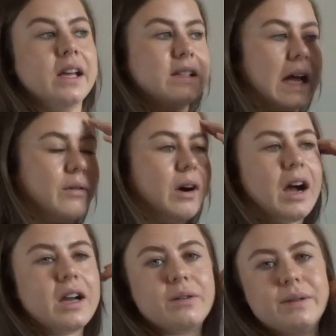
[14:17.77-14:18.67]
Now,
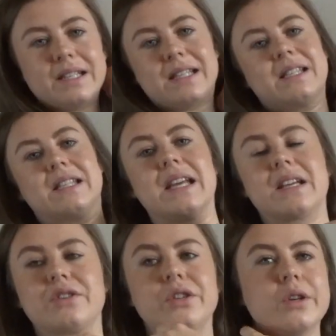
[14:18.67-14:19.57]
I always
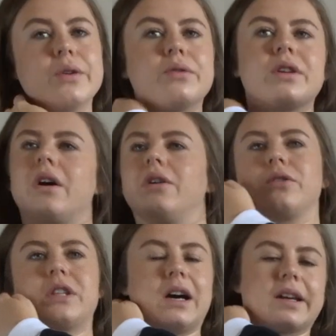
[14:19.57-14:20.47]
stick to the whole
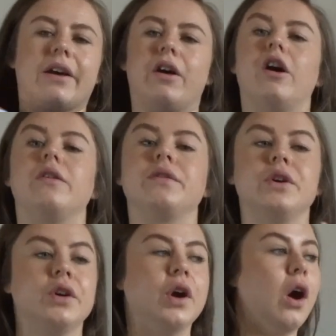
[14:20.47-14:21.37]
target of
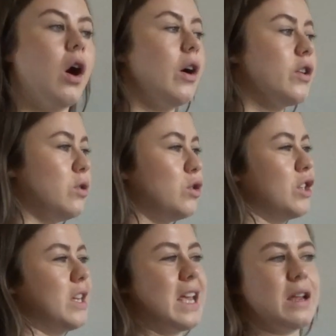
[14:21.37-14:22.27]
you
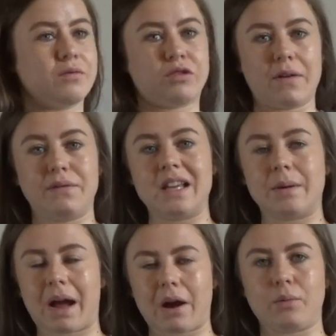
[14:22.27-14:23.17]
should eat roughly
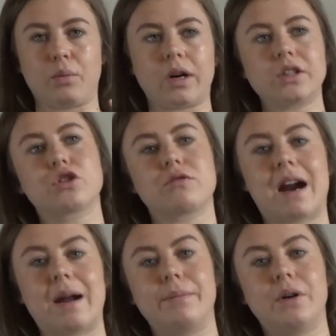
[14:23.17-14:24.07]
about 1
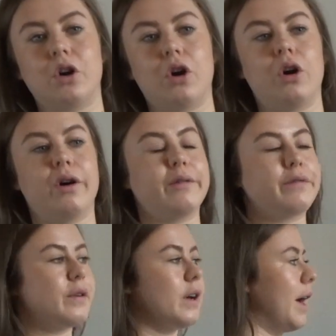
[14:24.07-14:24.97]
gram
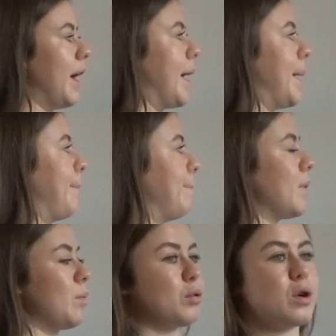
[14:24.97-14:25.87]
of
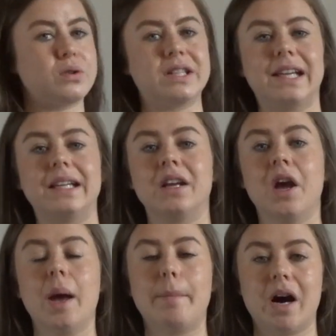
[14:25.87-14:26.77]
protein
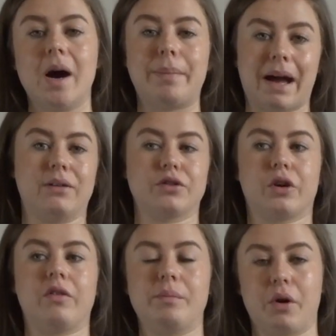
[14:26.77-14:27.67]
per pound
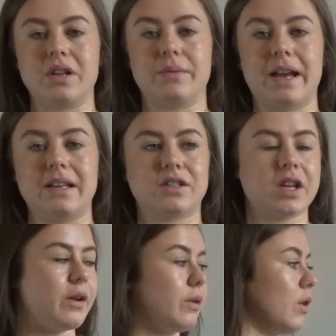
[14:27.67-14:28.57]
of body weight.
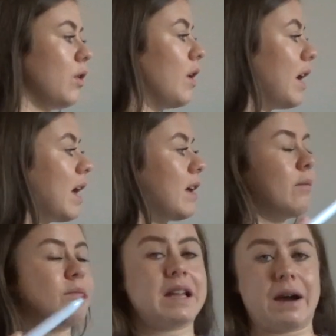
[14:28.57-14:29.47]
So,
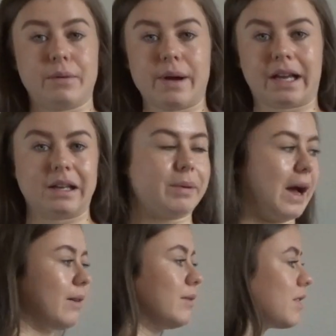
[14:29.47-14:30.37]
now we're working in
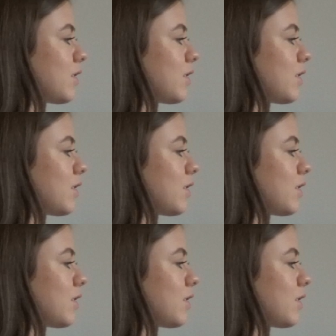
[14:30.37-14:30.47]
pounds.